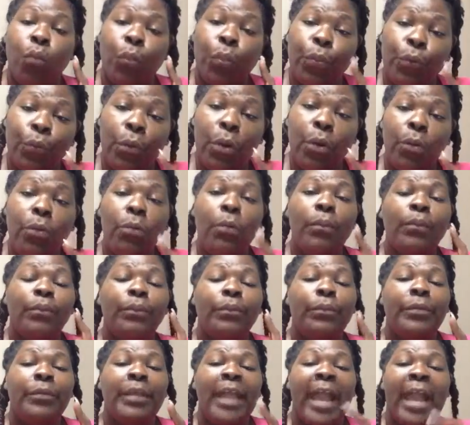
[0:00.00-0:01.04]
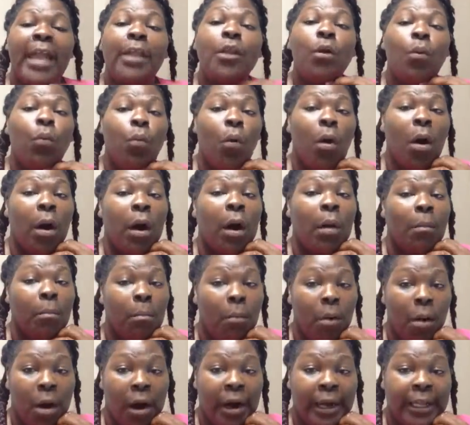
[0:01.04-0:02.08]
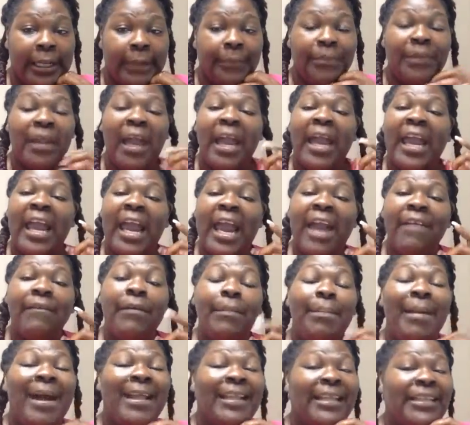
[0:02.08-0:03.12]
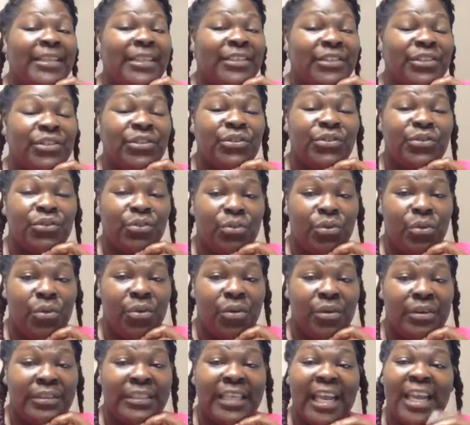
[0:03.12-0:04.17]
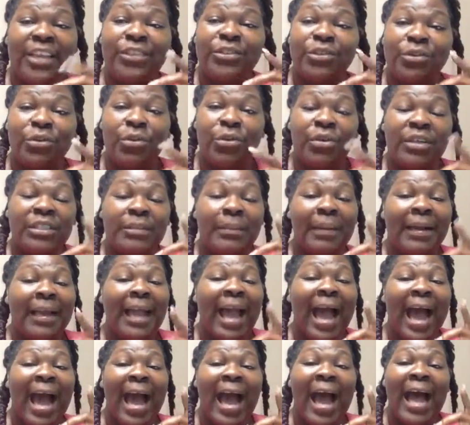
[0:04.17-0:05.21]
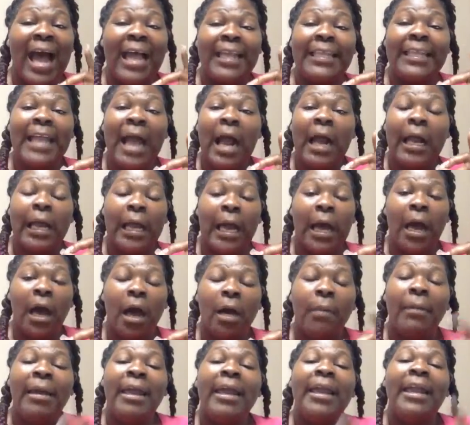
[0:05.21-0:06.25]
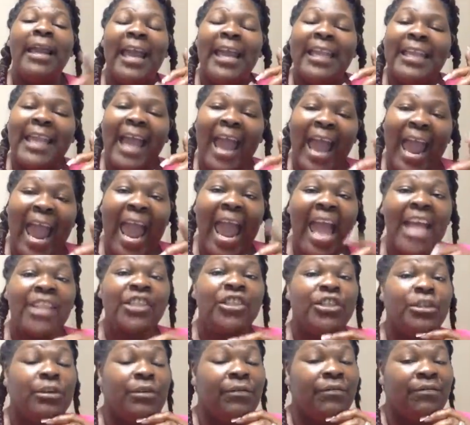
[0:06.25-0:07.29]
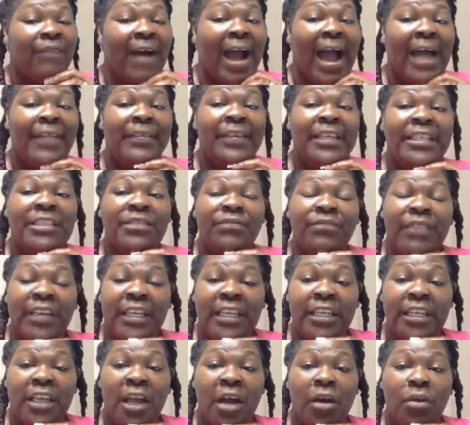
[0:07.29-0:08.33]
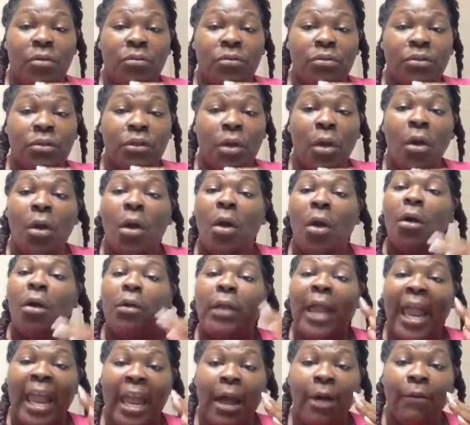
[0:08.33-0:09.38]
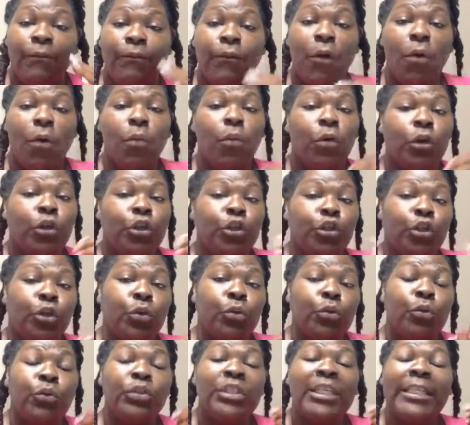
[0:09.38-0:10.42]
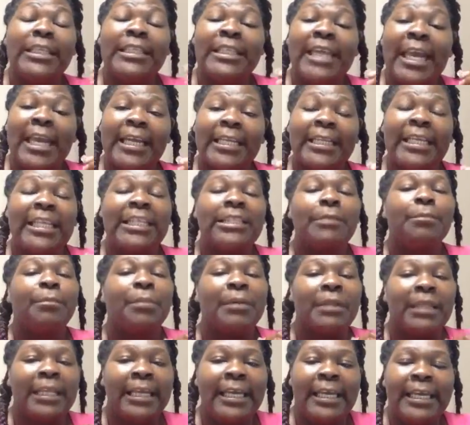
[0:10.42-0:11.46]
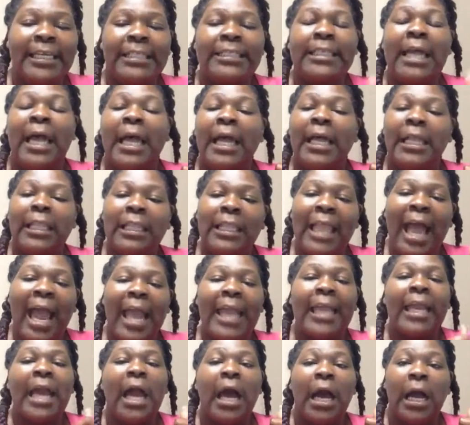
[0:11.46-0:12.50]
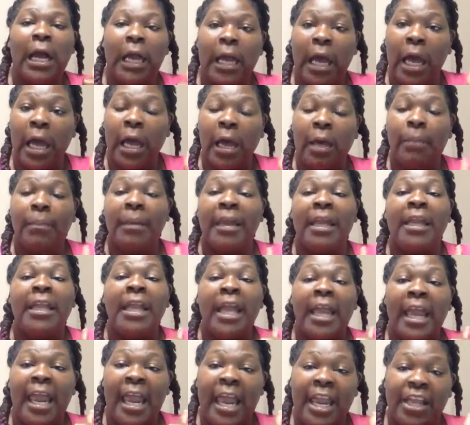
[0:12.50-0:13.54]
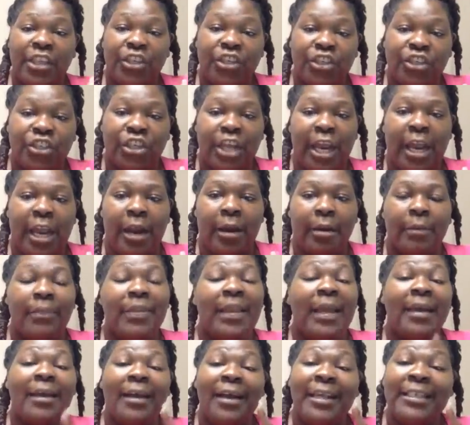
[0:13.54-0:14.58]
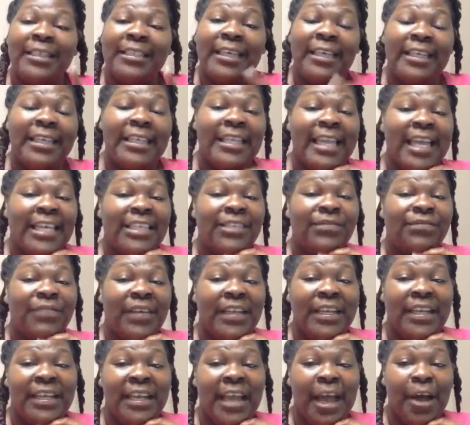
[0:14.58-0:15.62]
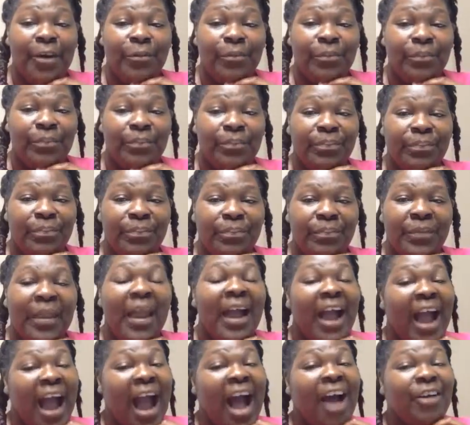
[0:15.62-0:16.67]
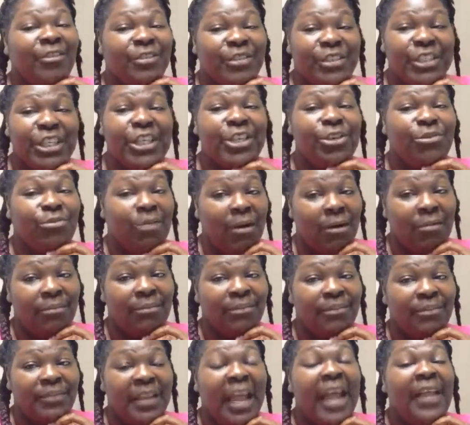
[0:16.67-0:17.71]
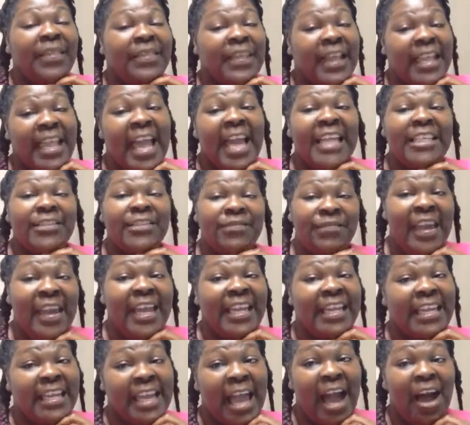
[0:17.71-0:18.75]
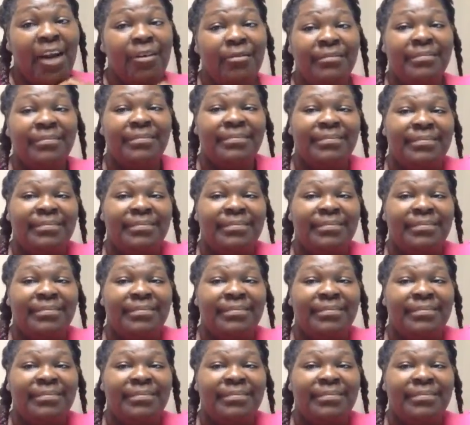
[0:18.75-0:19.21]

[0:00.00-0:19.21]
through network marketing. Everybody, this is Dolores at DoloresMcGotHigh.com. And as you find these videos helpful with tools and techniques, please like, comment, and share. Until the next video, I'll see you on the next video.